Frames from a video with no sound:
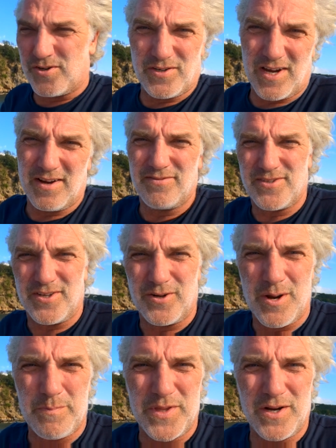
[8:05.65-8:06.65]
a dive center
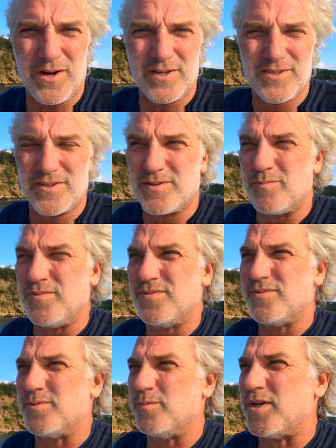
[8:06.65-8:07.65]
up there. I saw
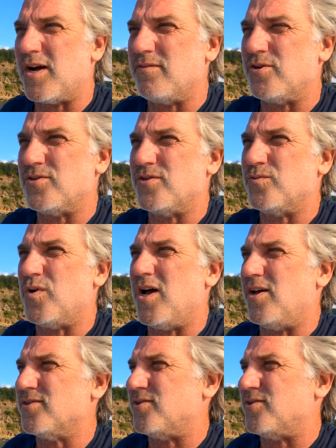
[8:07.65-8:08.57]
some divers as well.